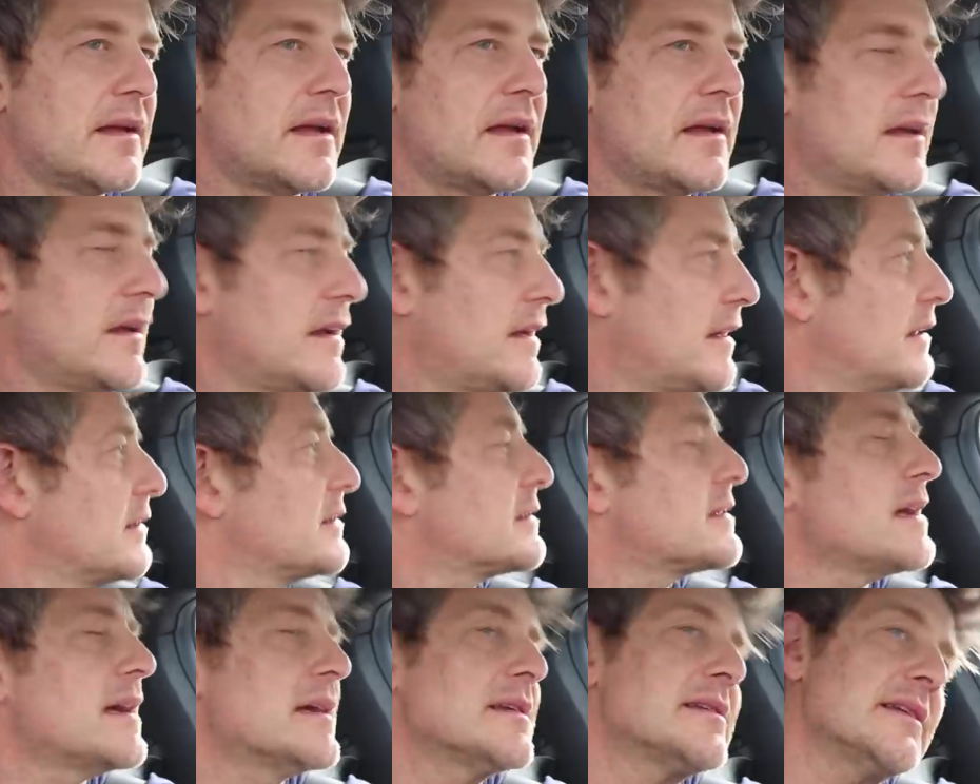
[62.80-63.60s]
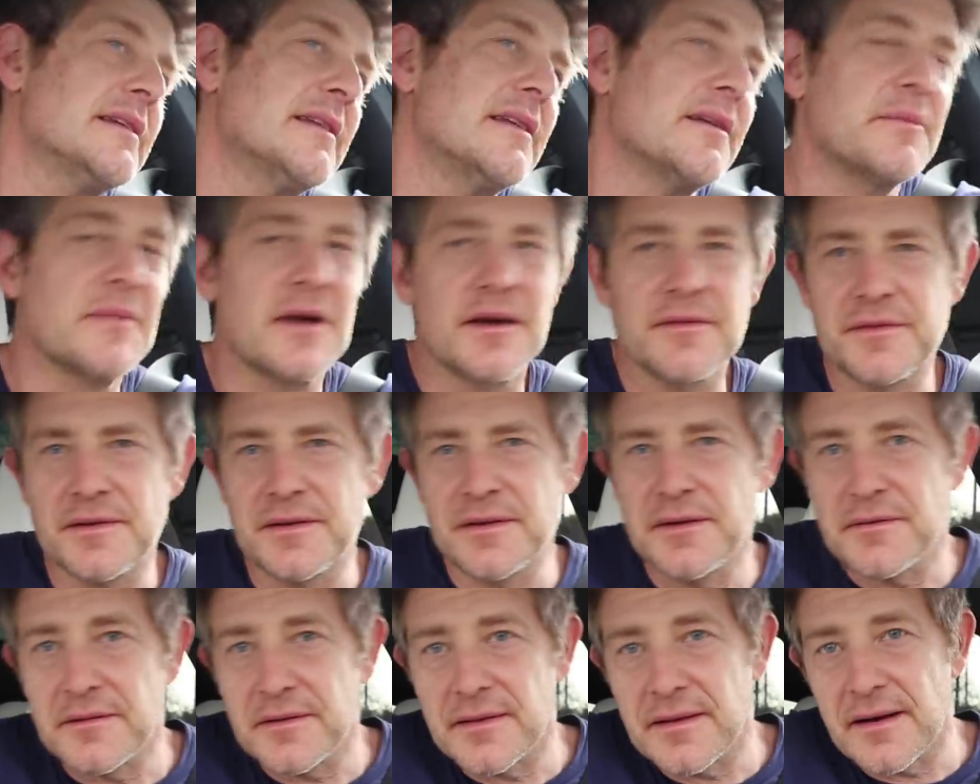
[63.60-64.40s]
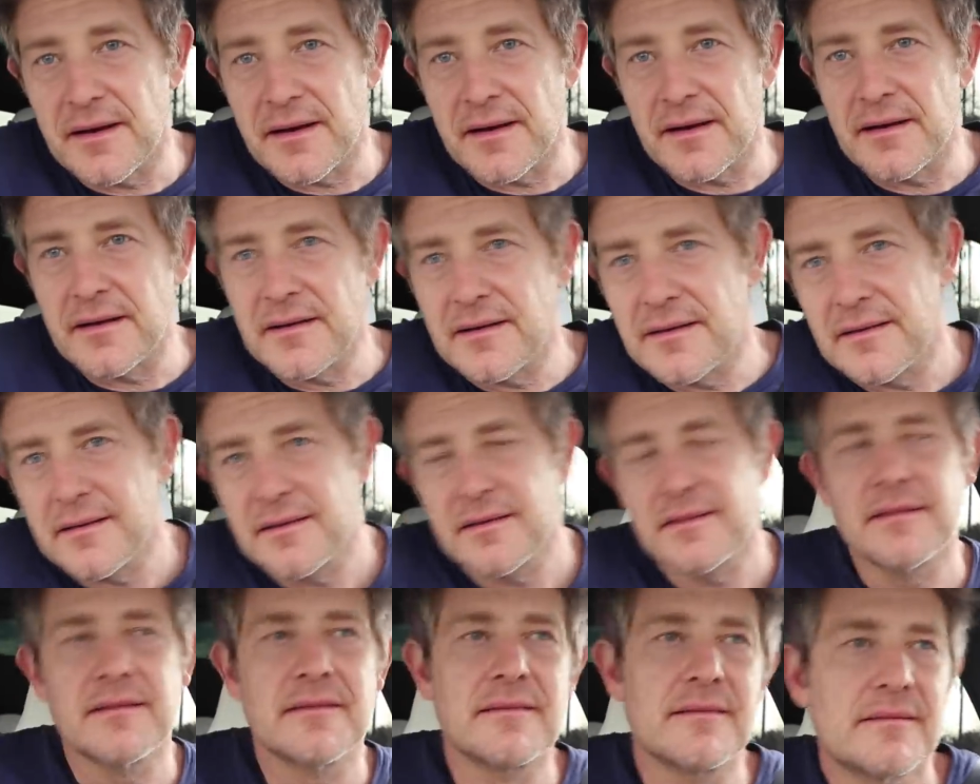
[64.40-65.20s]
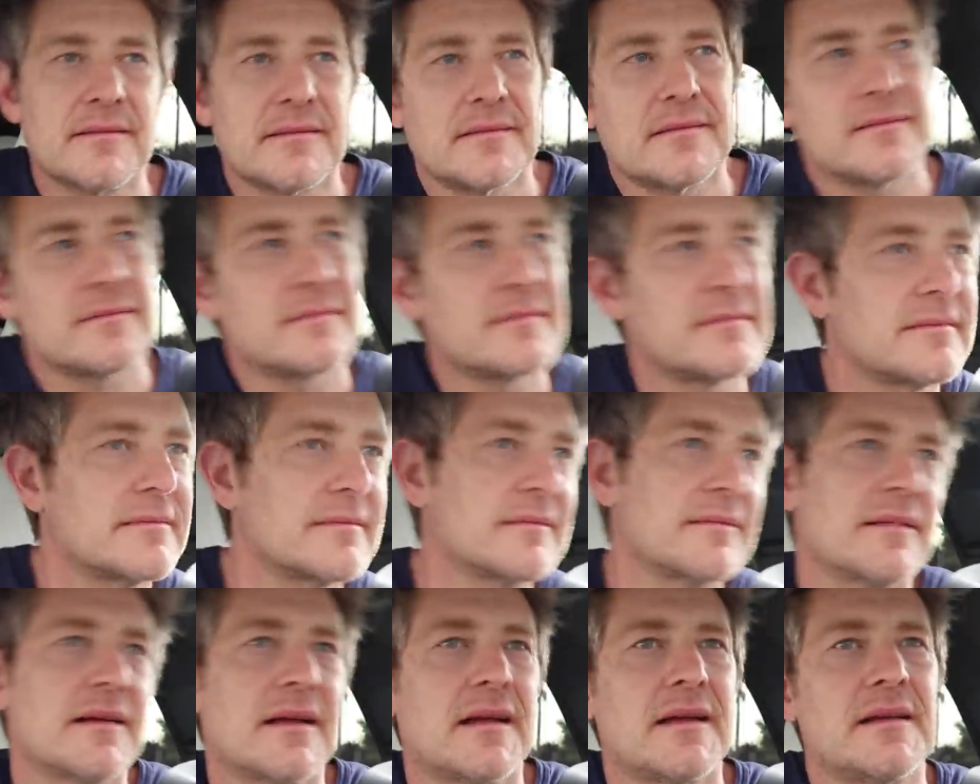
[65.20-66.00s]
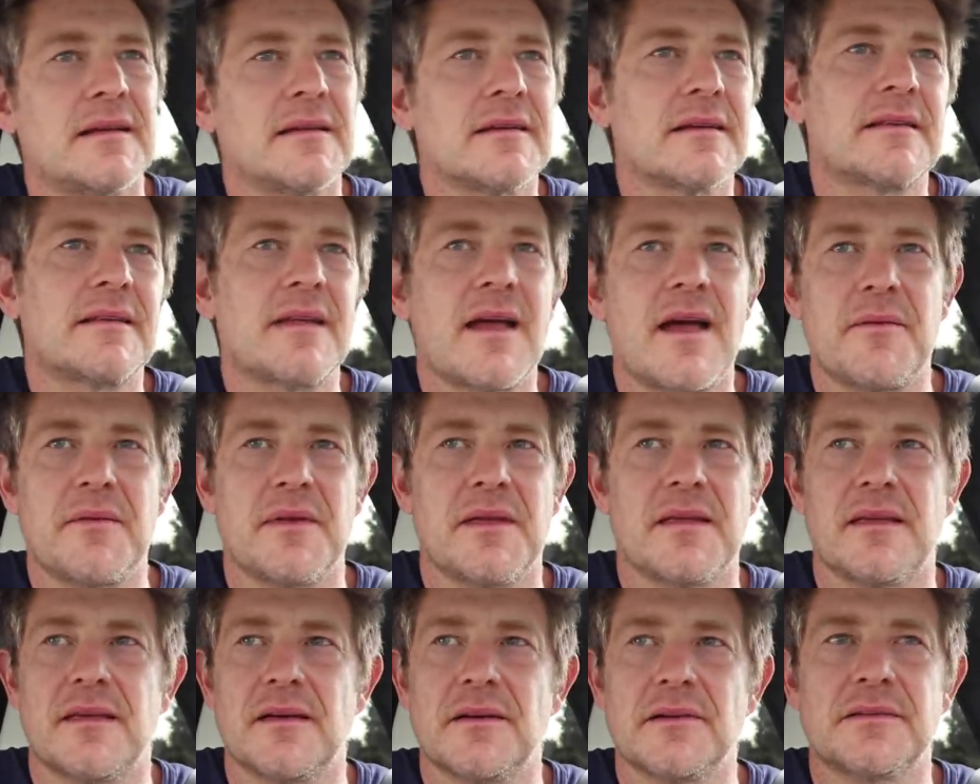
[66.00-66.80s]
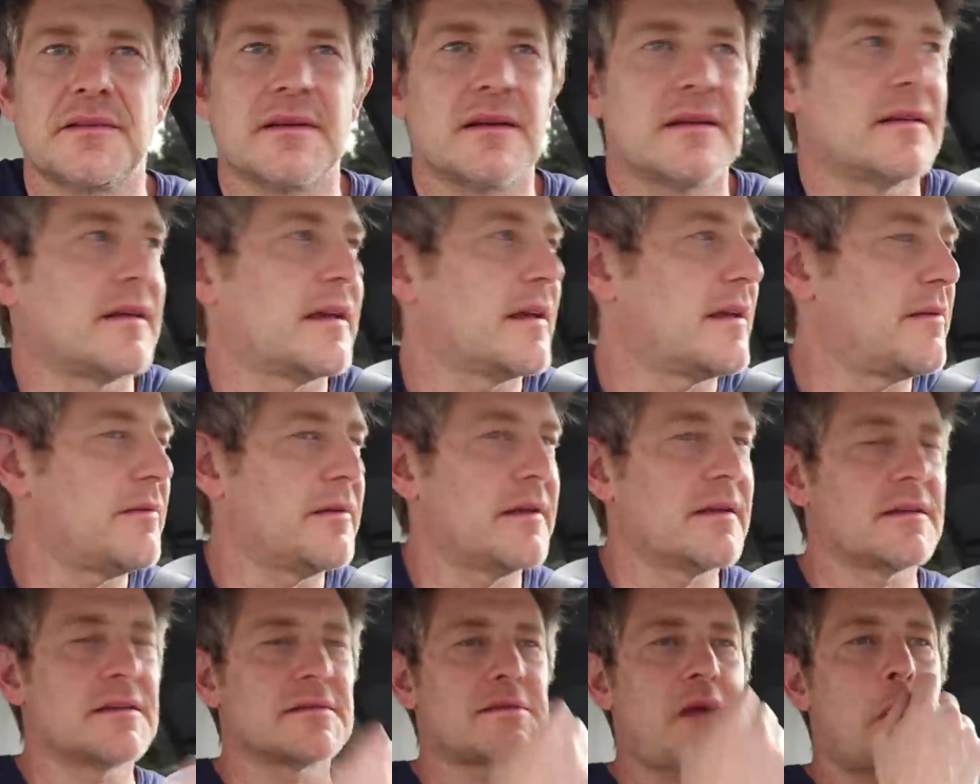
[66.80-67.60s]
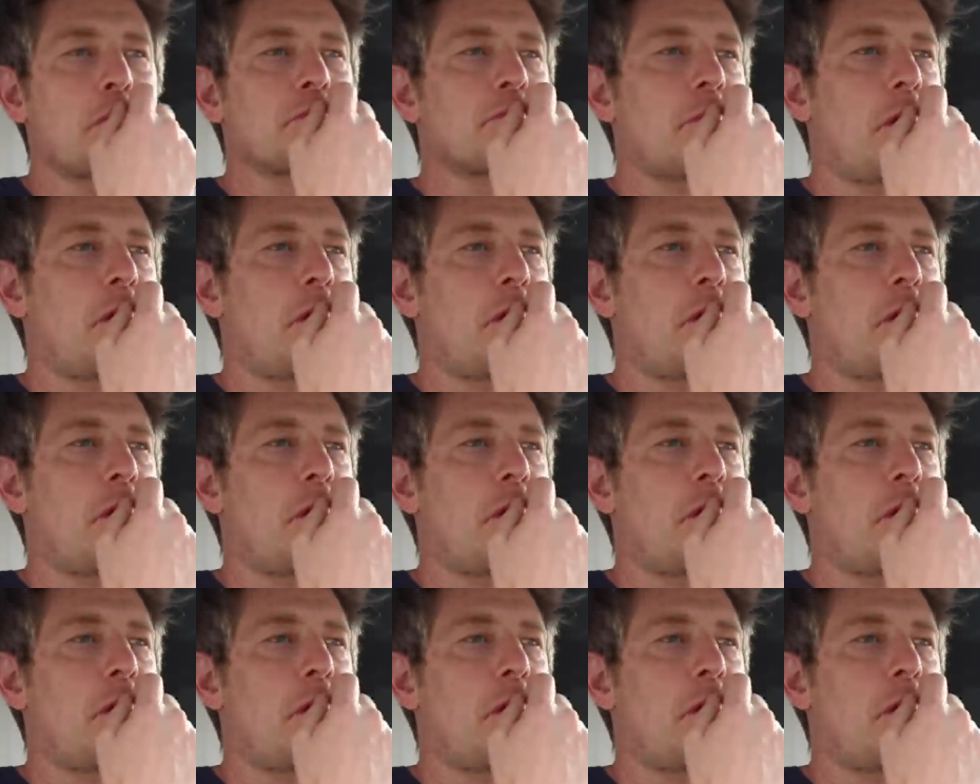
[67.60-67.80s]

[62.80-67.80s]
Hey, this guy's eating a muffin over there. And he looked at me guilty, like you were like this.